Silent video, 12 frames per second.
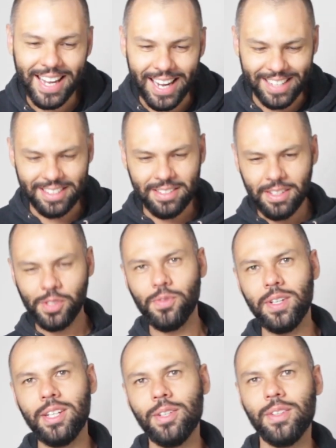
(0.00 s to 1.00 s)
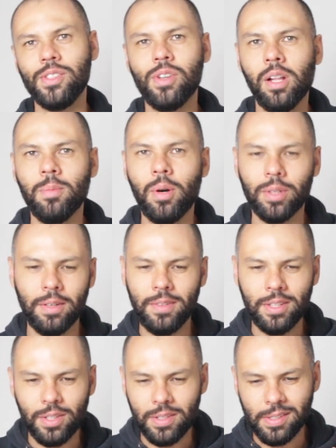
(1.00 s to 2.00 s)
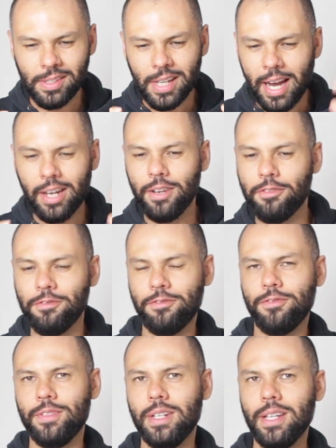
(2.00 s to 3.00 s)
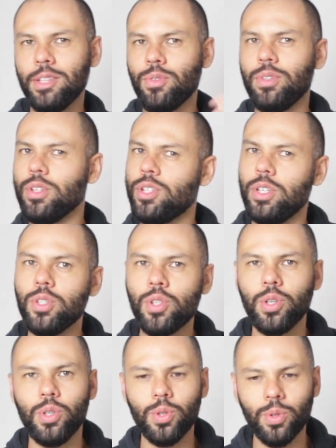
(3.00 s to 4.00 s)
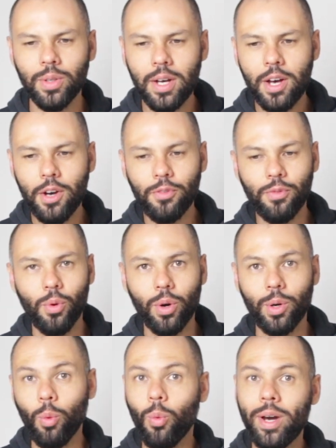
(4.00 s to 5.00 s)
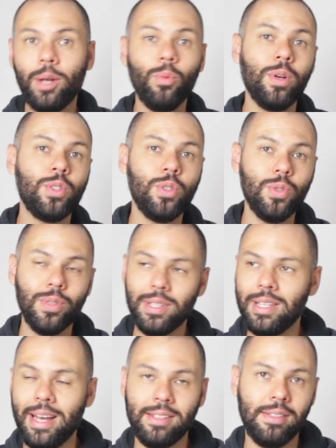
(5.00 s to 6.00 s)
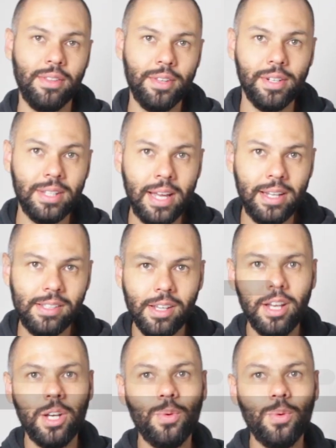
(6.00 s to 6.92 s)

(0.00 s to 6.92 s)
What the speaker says: And this video is all about giving this kind of introduction to you for what I want to do in the next 30 days,